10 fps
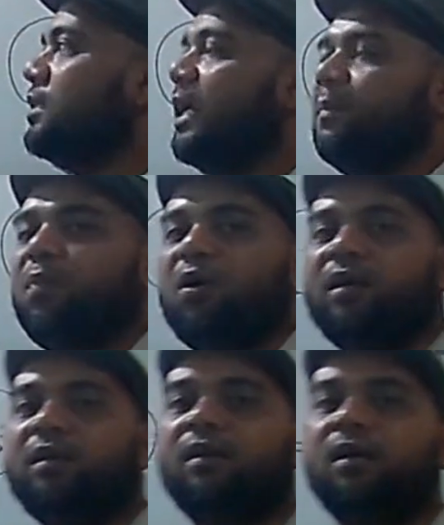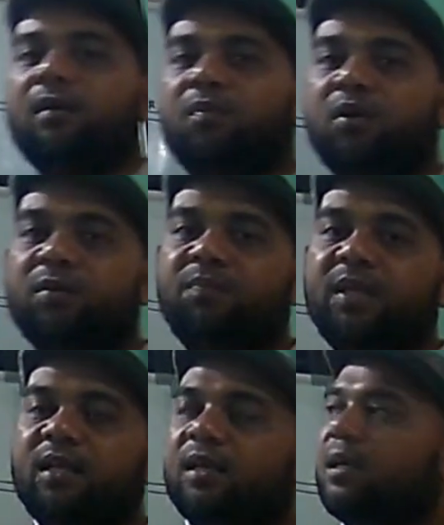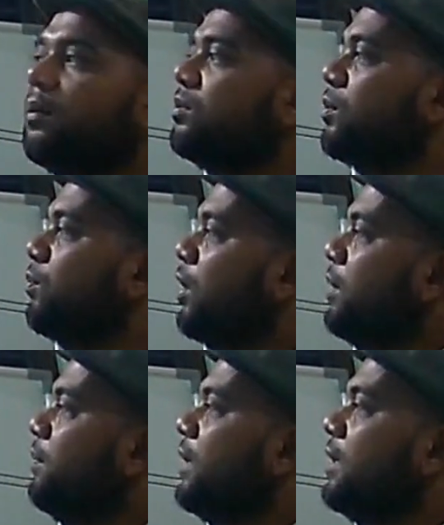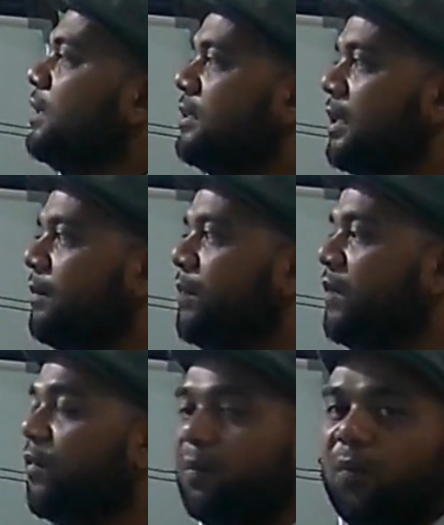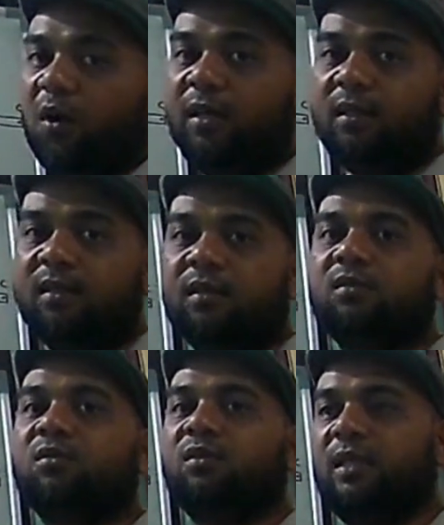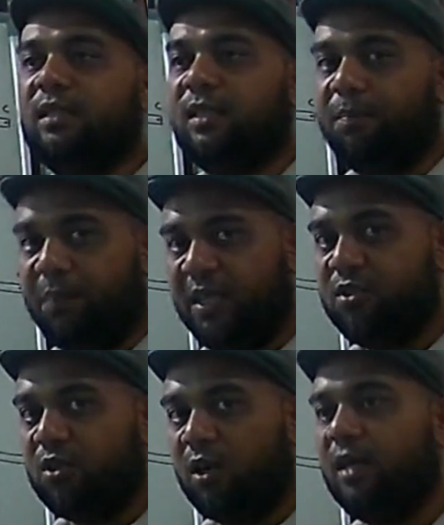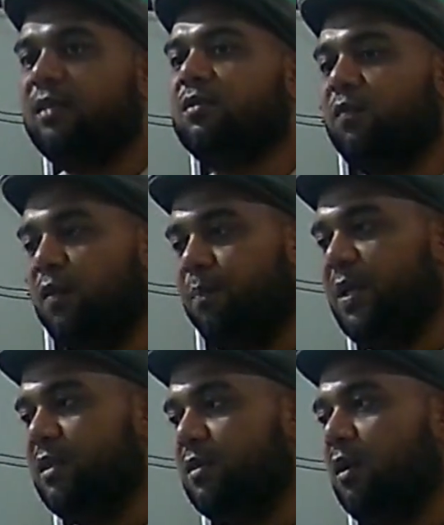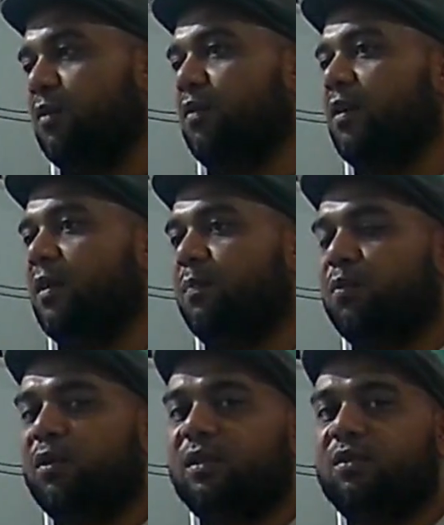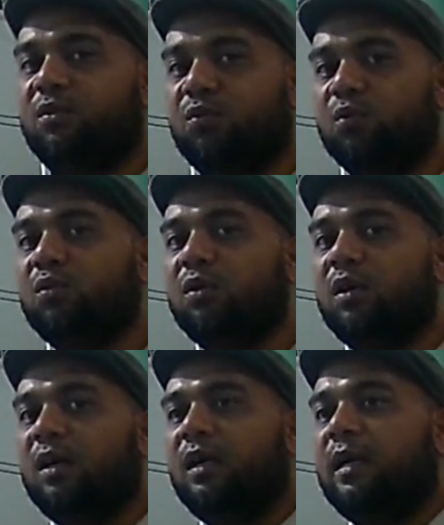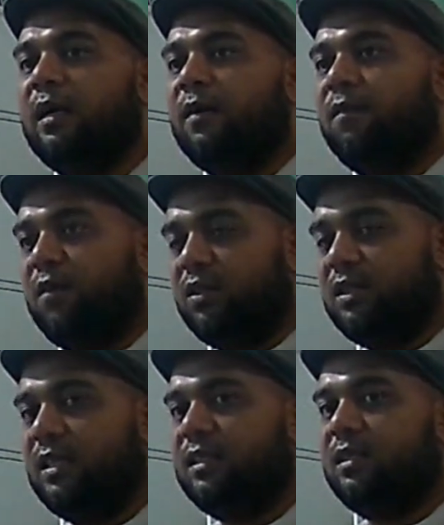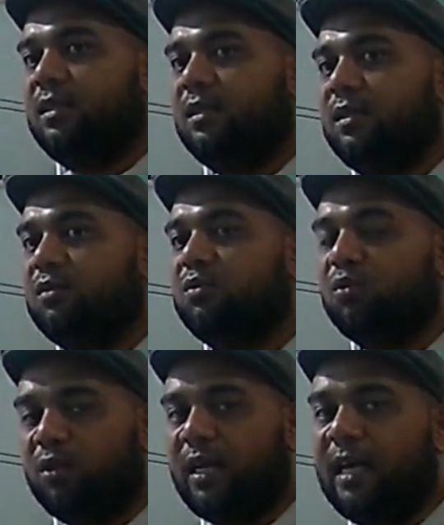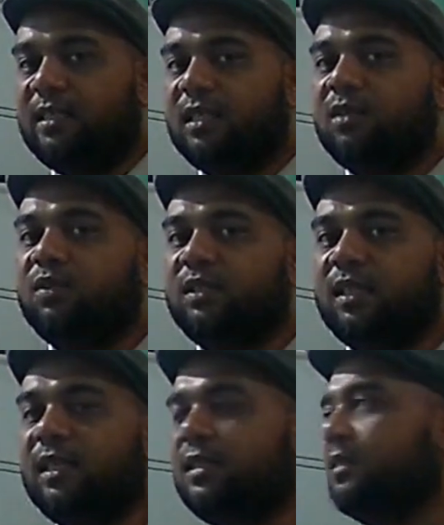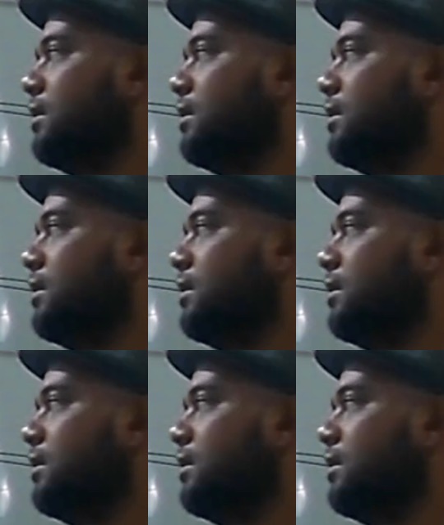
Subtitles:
is at point B. So point B is a pivot point, so it is a pin joint. So for pin joint we will put two forces through reaction, which is